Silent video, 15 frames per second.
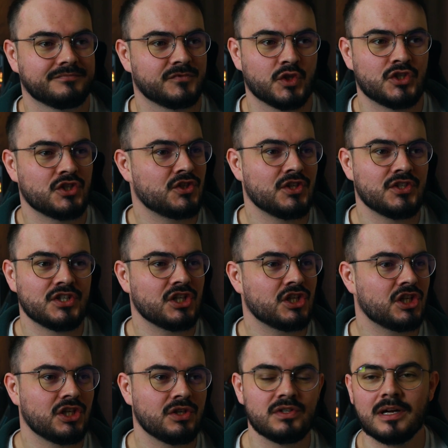You're just using
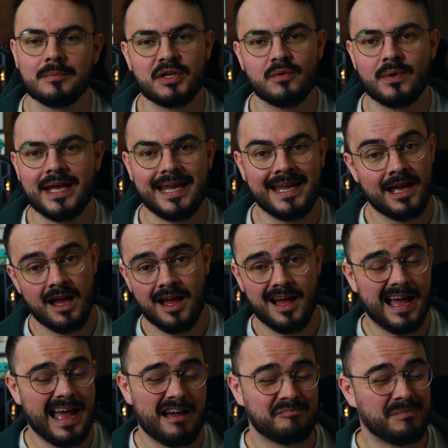QWE.
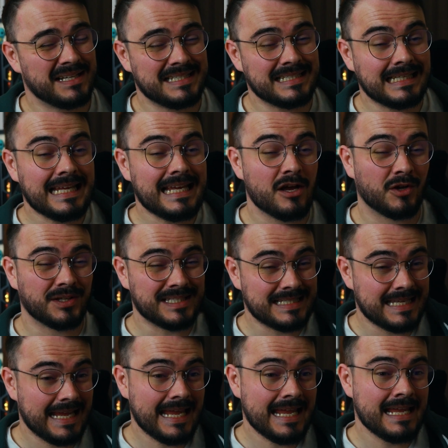I have my delete on
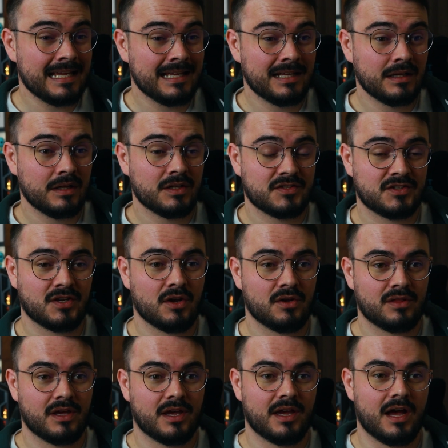D so
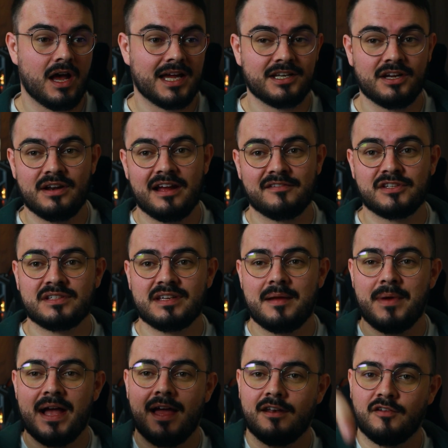that I don't have to take
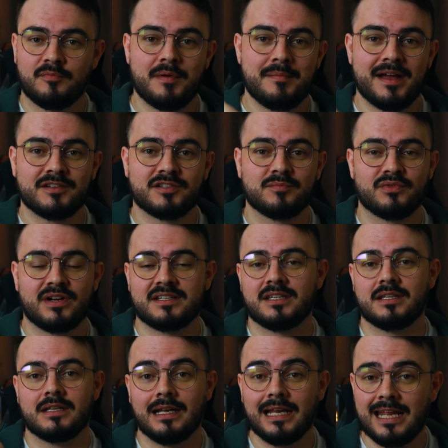my hand off my mouse and press the
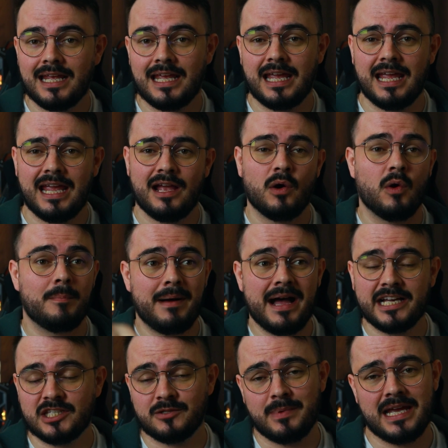delete key or
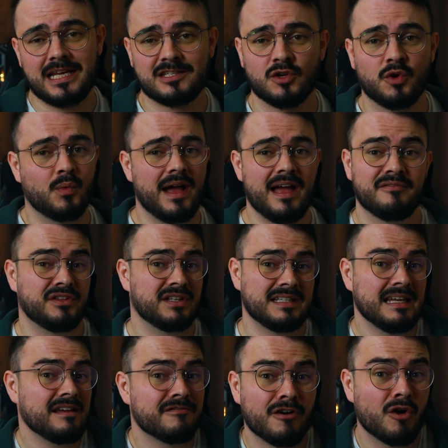backspace or whatever the
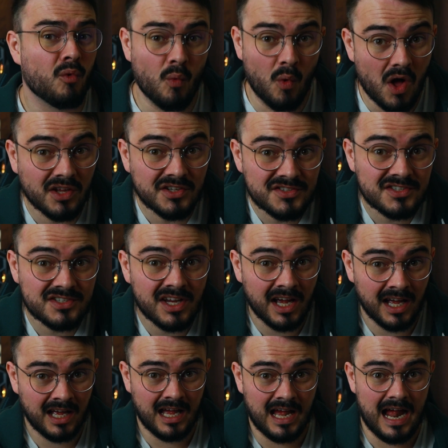default was.
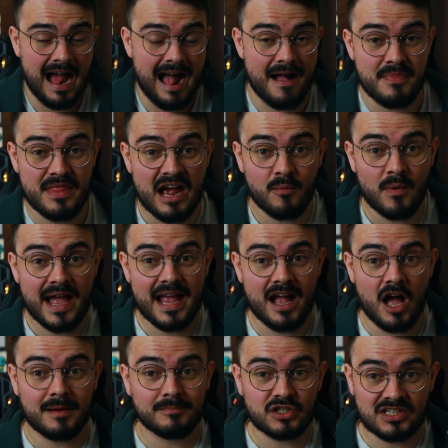And that way
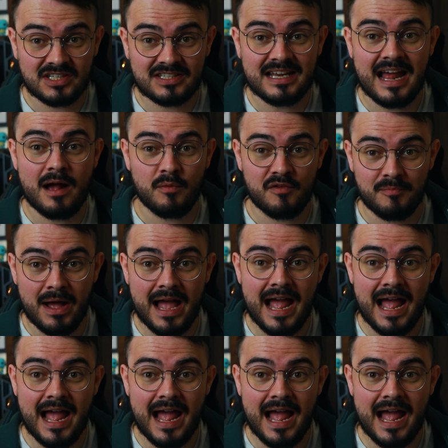I'm just sat with my